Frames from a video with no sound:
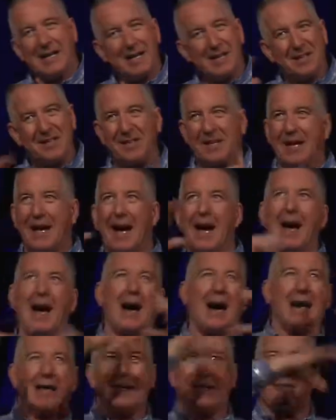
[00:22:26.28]
he's
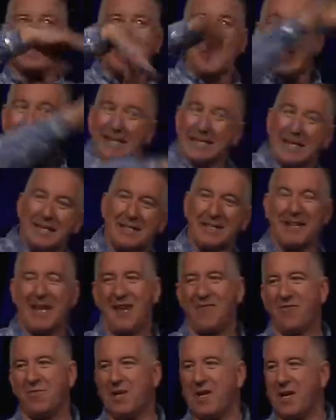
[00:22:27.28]
God, and so he doesn't
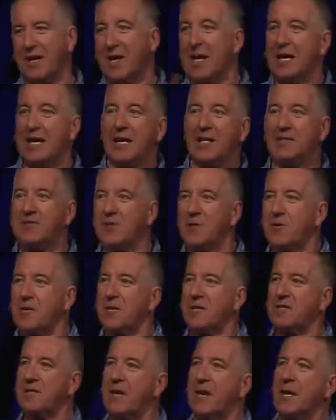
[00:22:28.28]
have a beginning. And so
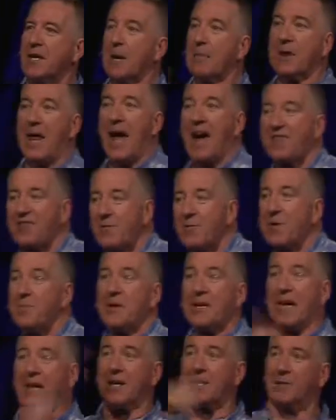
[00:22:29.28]
he's coming after me,
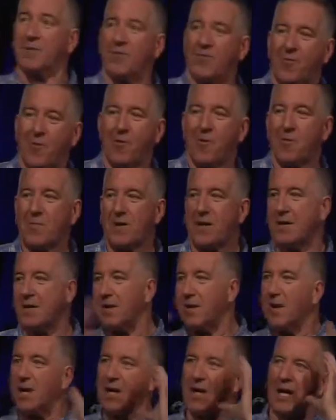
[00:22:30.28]
but yet he's before me,
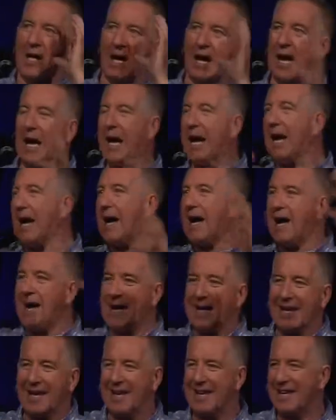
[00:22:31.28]
and
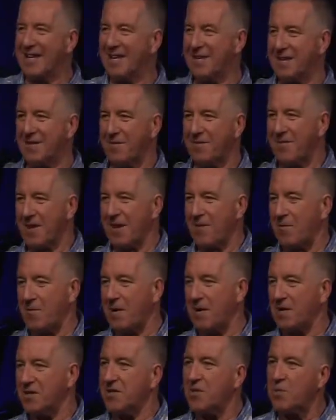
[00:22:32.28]
I can't get enough of that
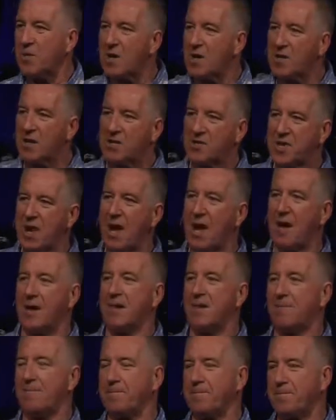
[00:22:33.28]
radiance. And we know that
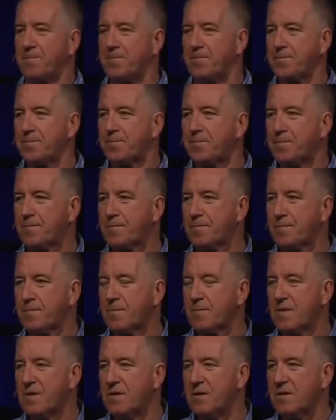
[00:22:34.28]
John
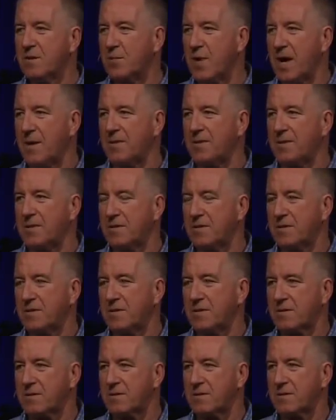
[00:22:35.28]
the
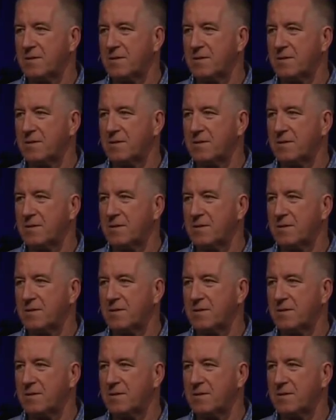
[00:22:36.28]
Baptist